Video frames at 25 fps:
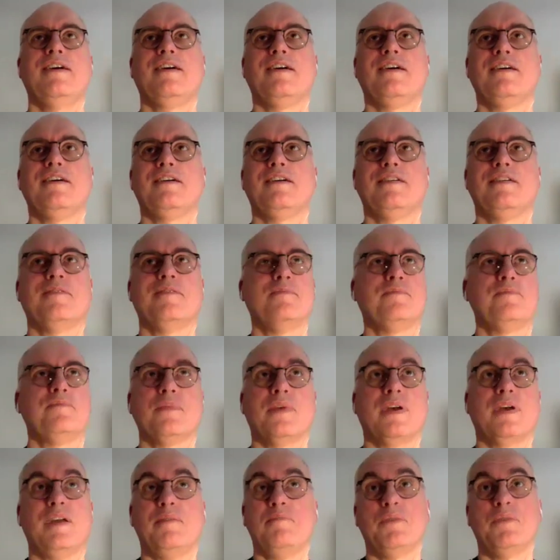I'm
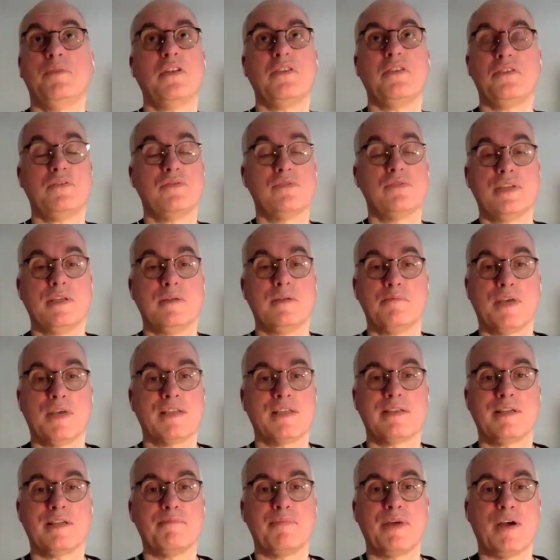not using
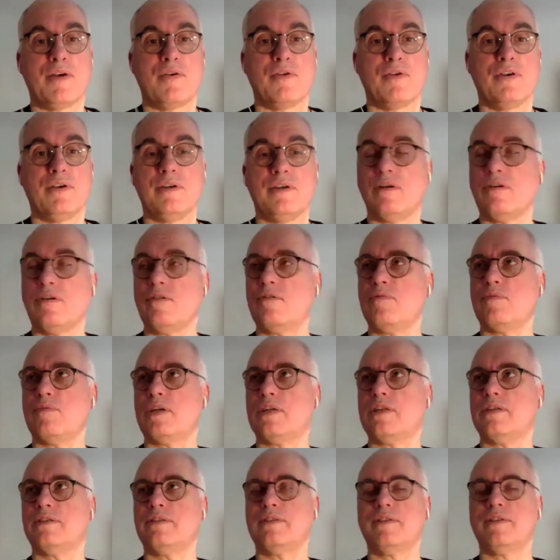muscle power. Oh,
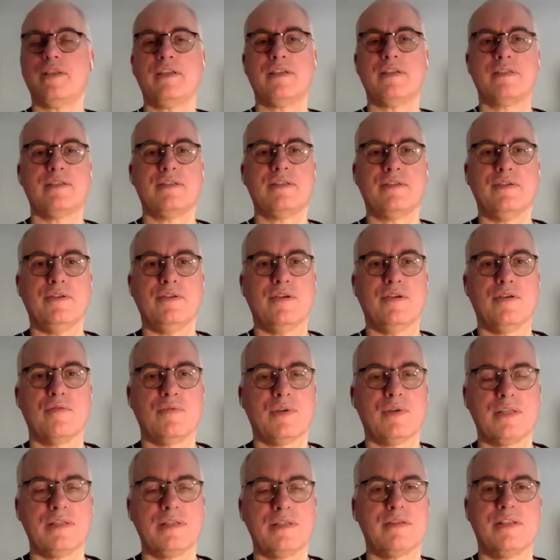what is this?
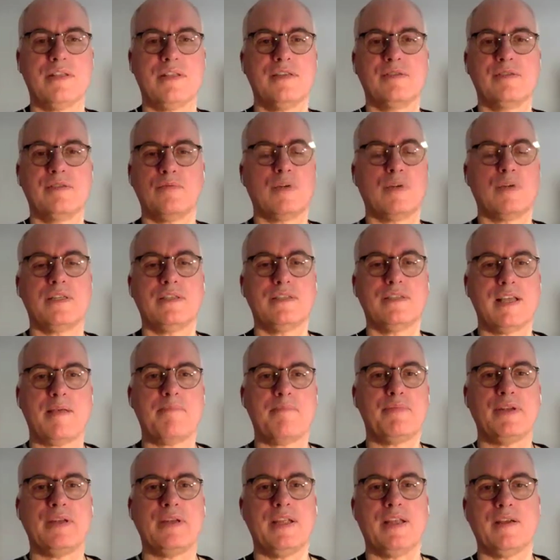What is this? What is
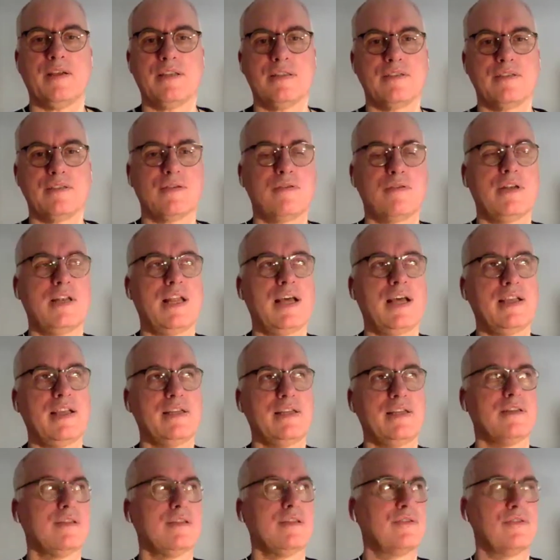happening? It's so
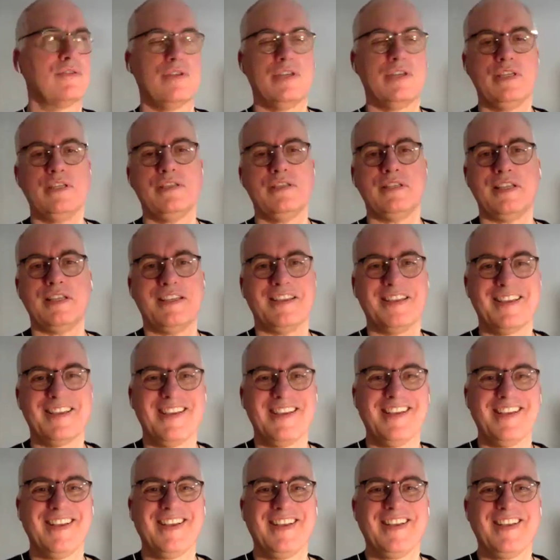light, it's so easy.
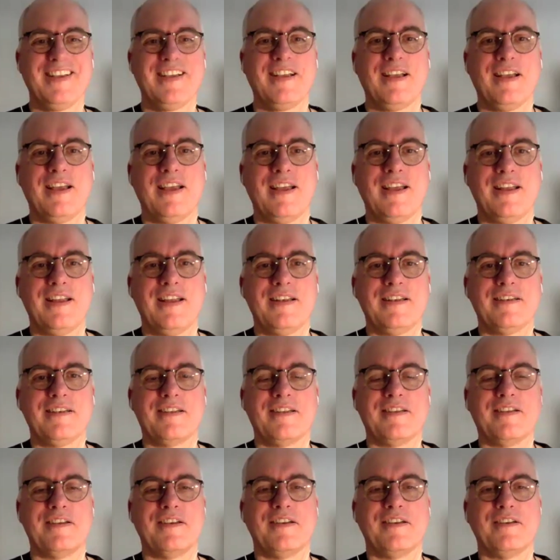And
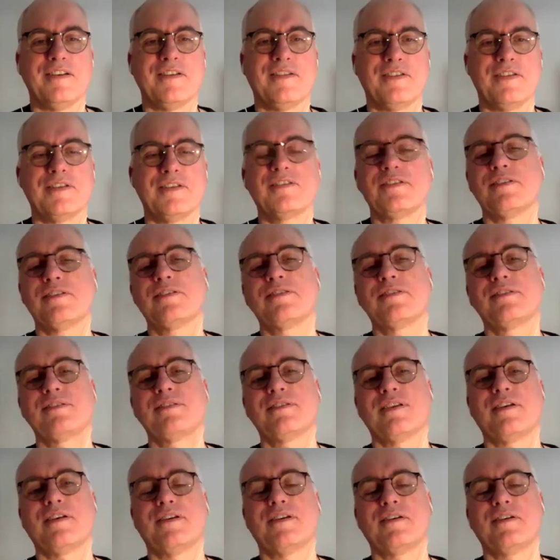this is,
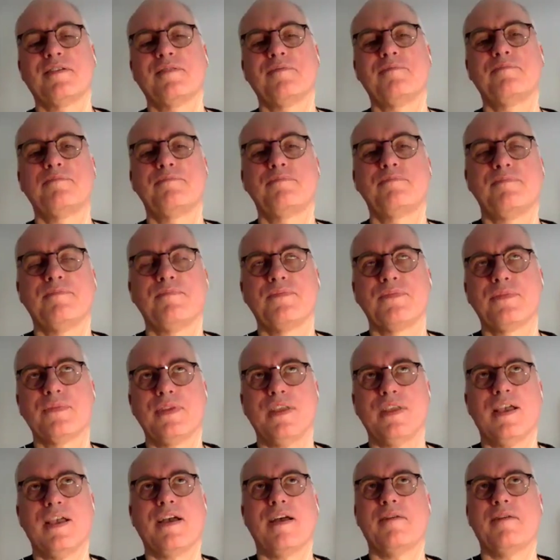
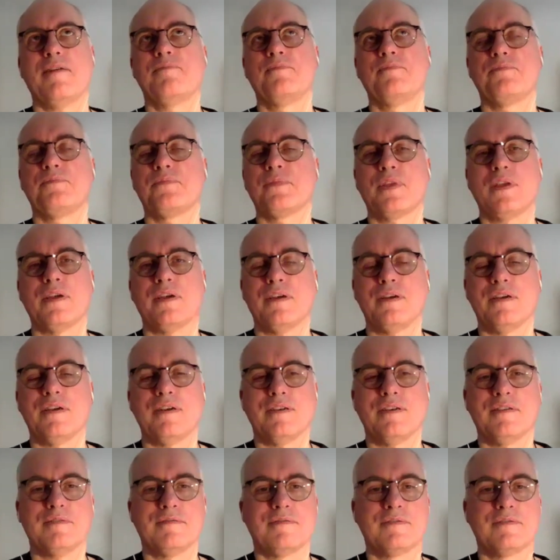yeah,
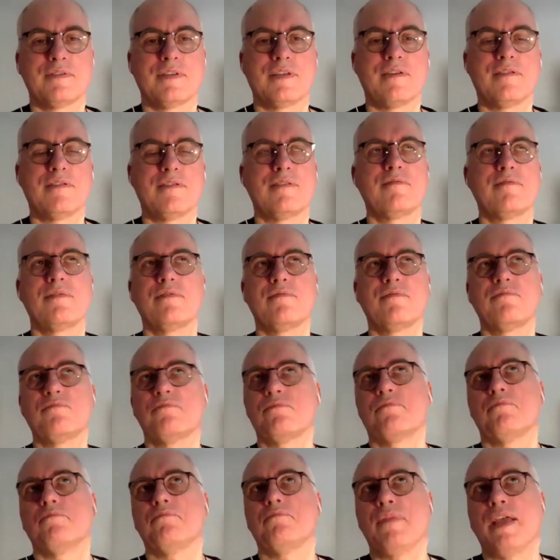uh,
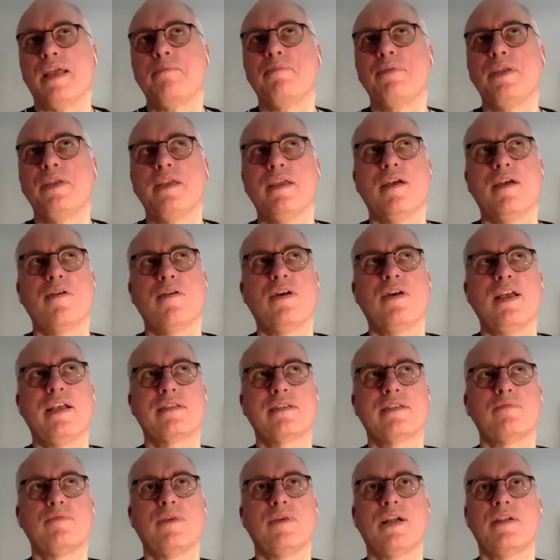maybe
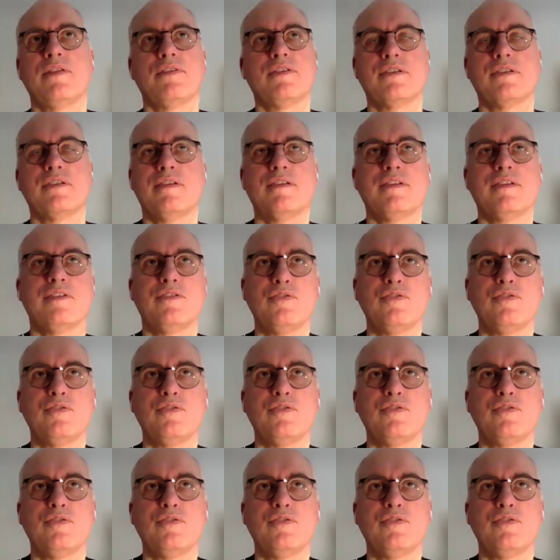as well the